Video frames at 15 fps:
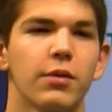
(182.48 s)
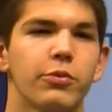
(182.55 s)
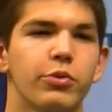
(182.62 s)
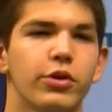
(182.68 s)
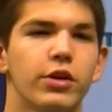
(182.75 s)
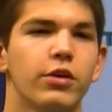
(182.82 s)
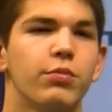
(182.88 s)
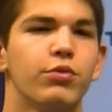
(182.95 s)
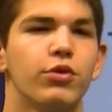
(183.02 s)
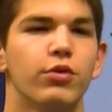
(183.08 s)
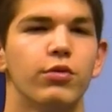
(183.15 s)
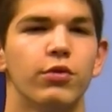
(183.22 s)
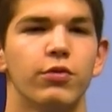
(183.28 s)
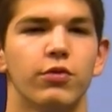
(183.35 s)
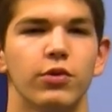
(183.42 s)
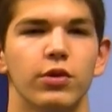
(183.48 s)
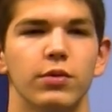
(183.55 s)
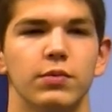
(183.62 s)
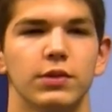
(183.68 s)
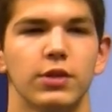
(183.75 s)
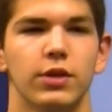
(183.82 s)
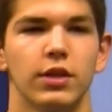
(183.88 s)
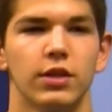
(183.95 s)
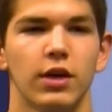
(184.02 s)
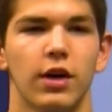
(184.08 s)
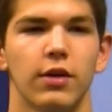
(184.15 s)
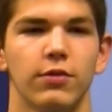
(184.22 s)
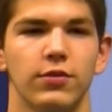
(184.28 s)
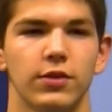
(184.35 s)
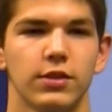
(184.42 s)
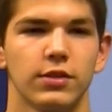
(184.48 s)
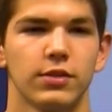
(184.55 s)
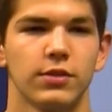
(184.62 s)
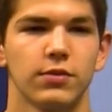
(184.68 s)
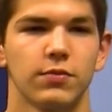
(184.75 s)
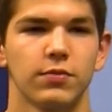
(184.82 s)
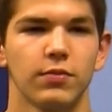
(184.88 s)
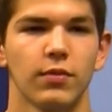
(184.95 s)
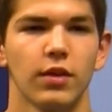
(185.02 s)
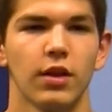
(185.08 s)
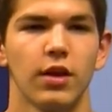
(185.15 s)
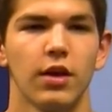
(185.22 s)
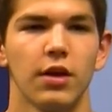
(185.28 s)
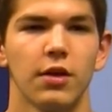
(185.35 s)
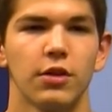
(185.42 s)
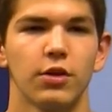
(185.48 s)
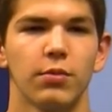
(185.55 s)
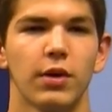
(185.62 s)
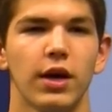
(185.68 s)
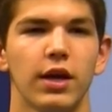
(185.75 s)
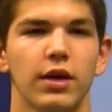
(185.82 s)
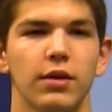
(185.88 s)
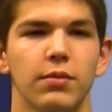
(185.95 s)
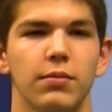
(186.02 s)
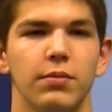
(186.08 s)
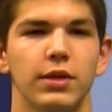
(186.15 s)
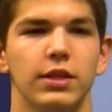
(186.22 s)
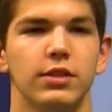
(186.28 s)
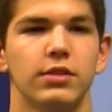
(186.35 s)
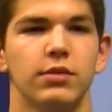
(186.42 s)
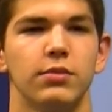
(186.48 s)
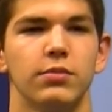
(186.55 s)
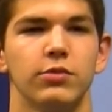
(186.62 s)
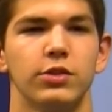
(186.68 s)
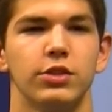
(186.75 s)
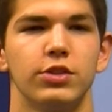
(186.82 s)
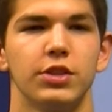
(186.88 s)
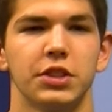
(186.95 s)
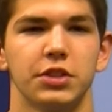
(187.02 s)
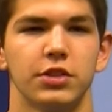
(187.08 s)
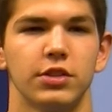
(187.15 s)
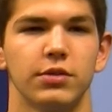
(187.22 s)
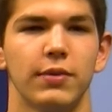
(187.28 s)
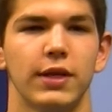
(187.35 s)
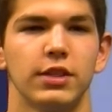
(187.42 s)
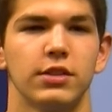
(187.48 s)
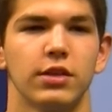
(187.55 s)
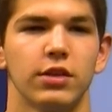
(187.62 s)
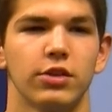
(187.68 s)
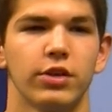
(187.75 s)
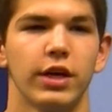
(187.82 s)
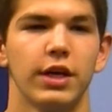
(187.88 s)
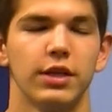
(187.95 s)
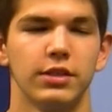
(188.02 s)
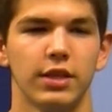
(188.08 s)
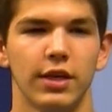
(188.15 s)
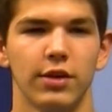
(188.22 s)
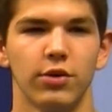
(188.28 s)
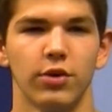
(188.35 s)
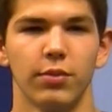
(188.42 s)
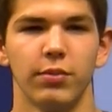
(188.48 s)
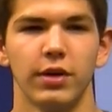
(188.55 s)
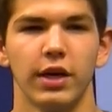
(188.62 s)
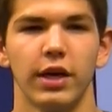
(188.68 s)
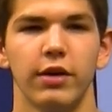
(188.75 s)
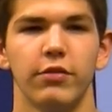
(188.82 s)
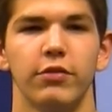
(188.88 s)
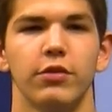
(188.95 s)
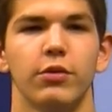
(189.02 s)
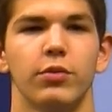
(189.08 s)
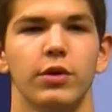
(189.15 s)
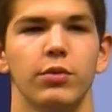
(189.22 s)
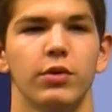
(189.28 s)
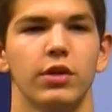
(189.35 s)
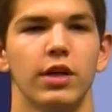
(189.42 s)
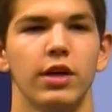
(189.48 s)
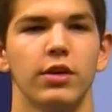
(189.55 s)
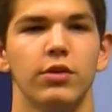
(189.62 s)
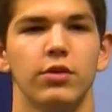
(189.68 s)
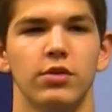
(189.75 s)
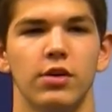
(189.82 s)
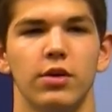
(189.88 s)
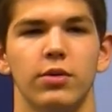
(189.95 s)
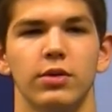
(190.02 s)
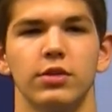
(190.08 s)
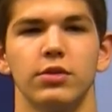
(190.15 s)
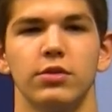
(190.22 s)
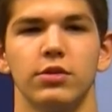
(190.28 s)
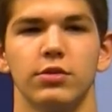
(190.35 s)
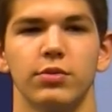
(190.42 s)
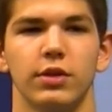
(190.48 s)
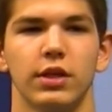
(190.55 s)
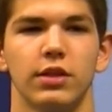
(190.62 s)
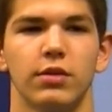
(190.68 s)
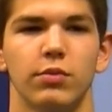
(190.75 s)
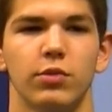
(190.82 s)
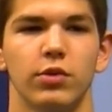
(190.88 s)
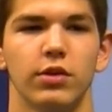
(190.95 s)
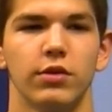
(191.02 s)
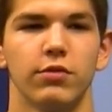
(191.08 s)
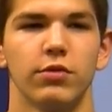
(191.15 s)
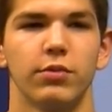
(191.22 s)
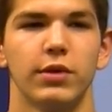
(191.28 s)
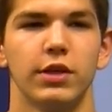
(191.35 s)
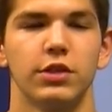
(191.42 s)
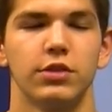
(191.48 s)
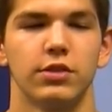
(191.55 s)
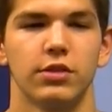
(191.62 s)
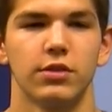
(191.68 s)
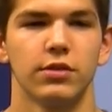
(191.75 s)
Pre approval forms are in the office. There might be some restrictions based on grades and or behavior. We will let you know as soon as we get the more information.